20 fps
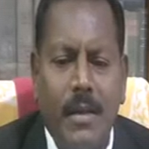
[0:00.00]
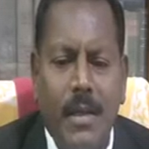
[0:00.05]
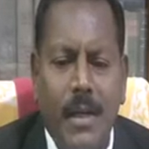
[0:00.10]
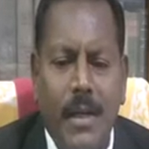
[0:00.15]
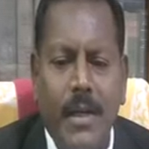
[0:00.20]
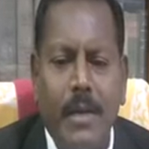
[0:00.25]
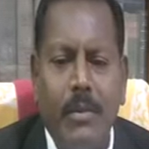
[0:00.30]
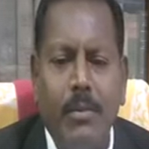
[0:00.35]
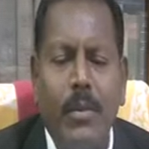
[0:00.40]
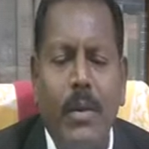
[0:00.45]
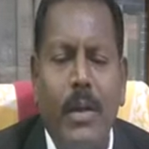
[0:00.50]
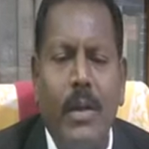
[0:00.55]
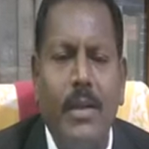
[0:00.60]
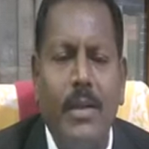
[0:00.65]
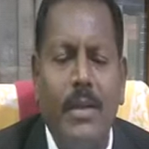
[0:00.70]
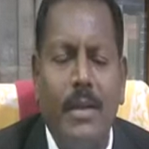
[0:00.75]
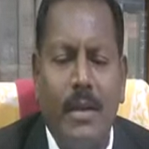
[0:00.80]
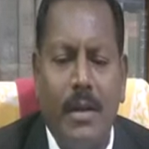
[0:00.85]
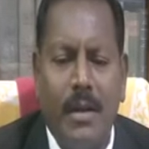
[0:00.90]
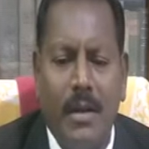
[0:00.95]
and
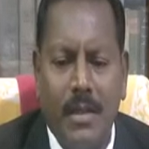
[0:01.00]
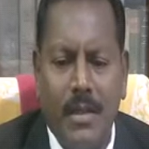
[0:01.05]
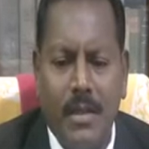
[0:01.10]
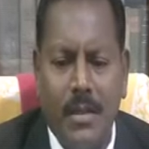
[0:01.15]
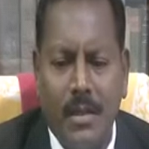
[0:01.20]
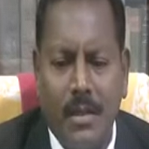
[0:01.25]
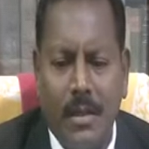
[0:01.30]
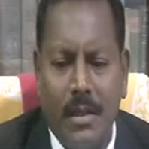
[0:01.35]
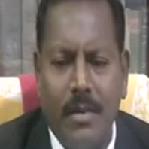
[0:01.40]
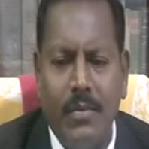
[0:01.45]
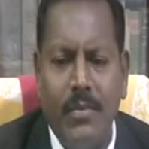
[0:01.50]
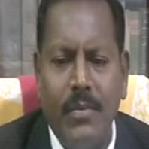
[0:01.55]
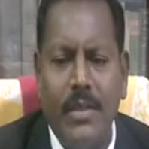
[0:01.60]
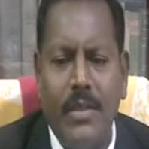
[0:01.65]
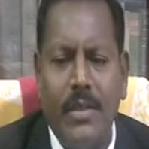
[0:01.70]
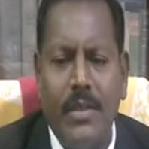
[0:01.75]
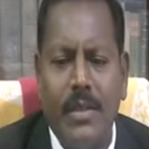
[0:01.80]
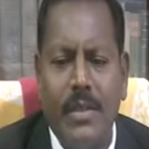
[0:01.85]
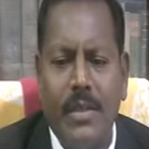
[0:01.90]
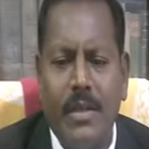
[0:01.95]
employed class,
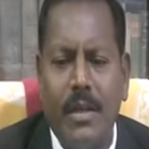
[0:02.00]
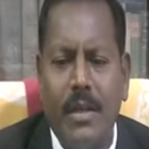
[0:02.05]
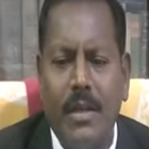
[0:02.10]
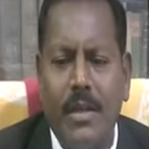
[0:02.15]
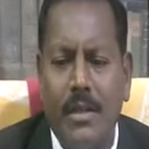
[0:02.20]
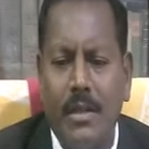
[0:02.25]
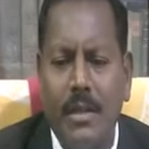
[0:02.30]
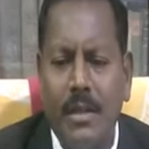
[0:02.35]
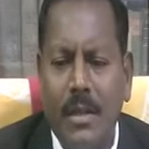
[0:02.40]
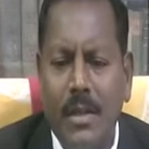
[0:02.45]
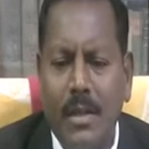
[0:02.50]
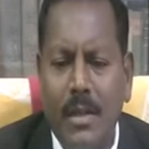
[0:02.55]
officers class,